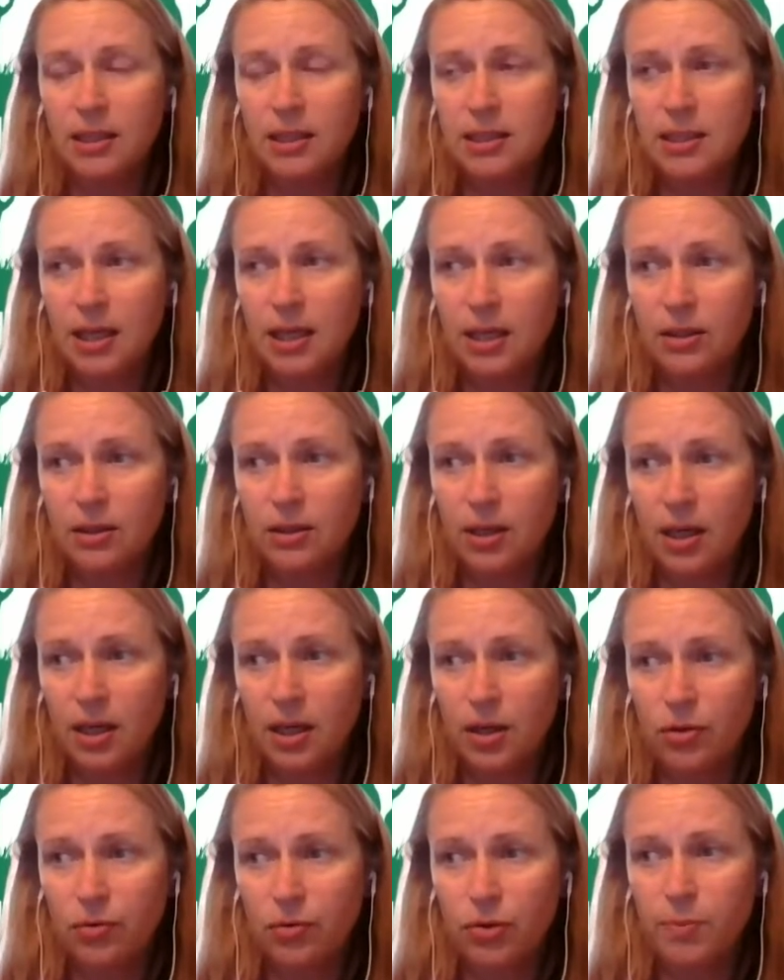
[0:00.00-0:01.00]
together
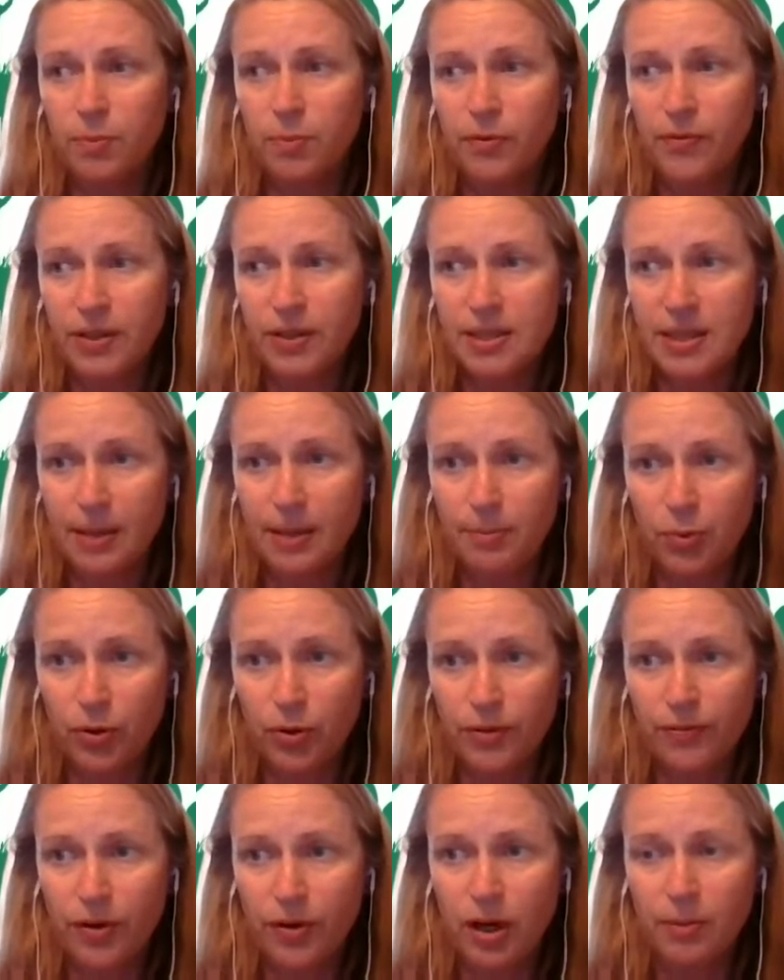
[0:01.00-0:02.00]
a group of
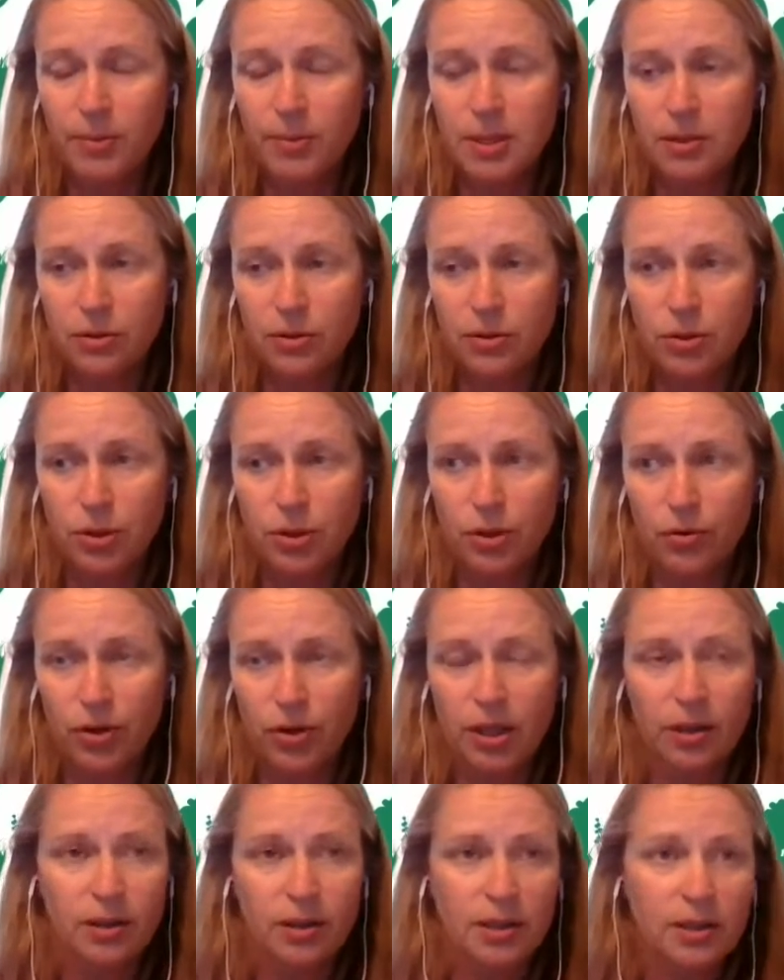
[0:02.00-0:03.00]
exemplary farmers that are doing
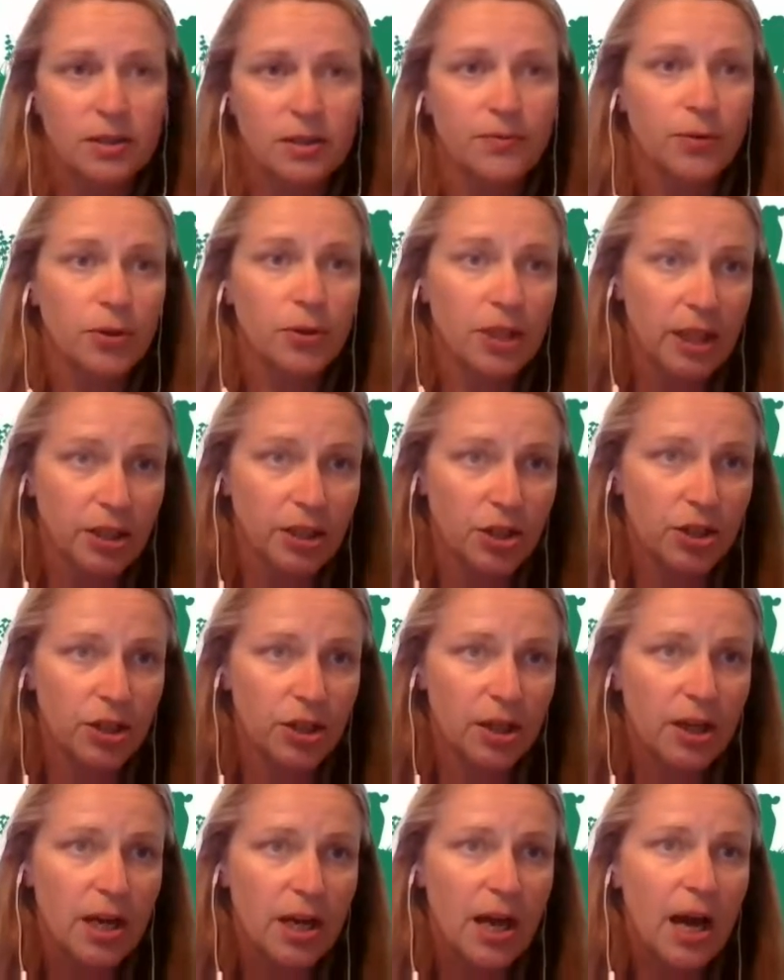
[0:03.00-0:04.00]
great things for nature,